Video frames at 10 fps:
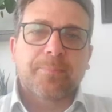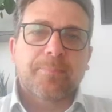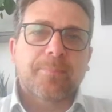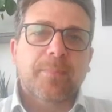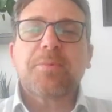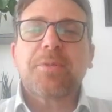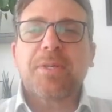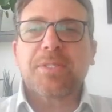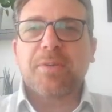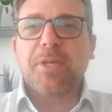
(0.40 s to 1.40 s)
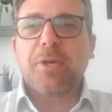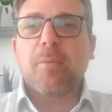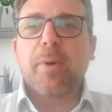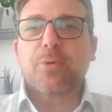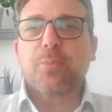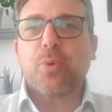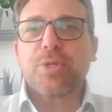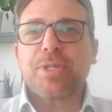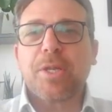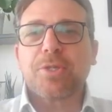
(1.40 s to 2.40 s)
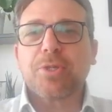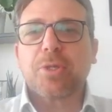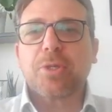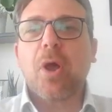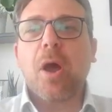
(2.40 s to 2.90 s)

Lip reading: Welcome to this video about potential